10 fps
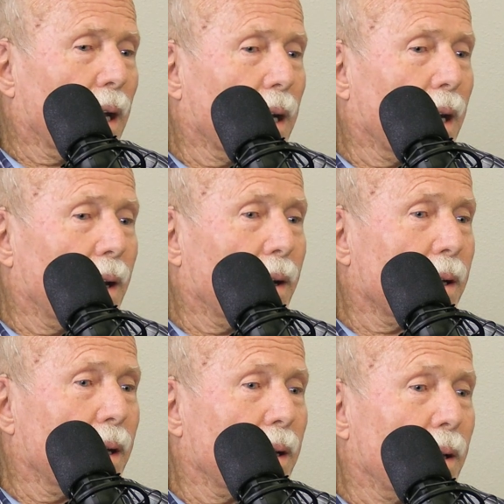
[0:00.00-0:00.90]

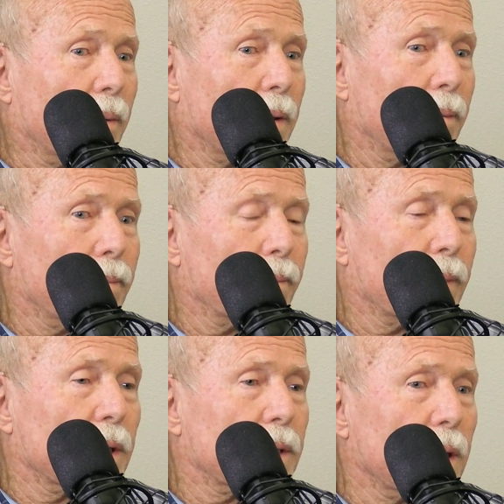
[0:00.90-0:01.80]
let's
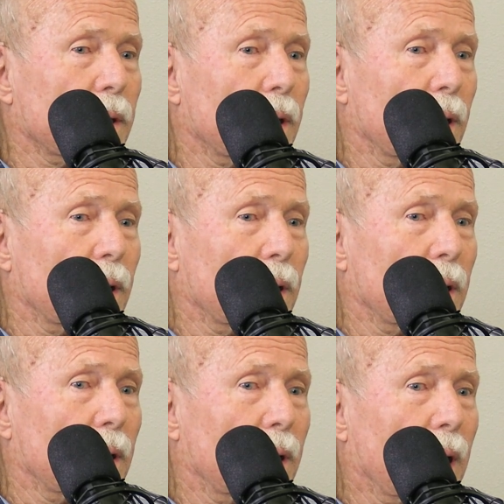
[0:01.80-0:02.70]
see,
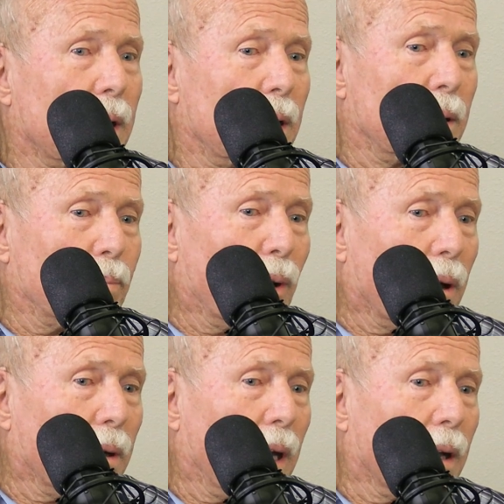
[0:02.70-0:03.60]
that
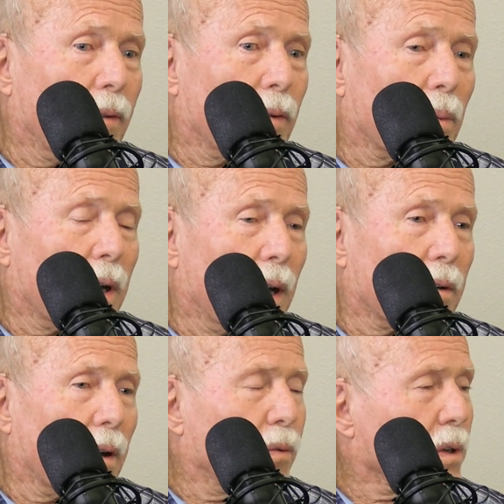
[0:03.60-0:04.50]
part down from
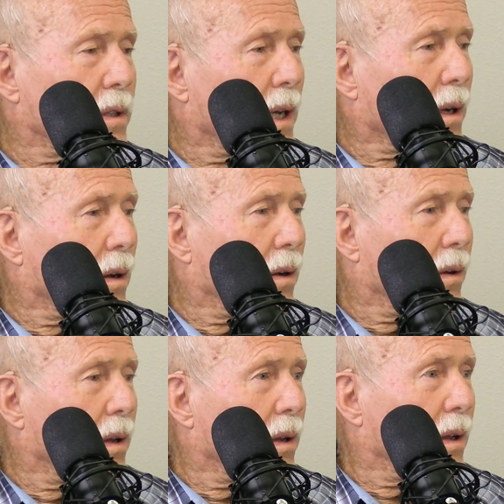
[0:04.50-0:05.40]
Cloudcroft. What is that
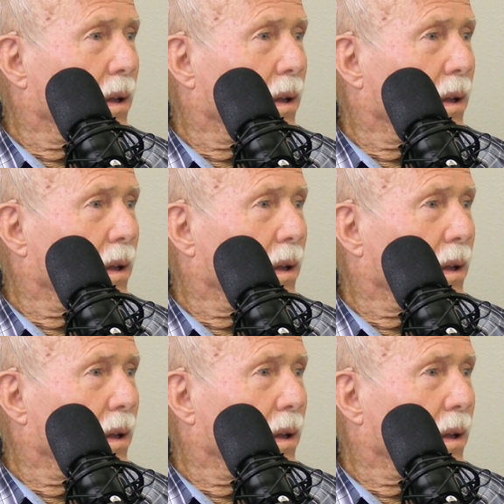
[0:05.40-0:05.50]
called?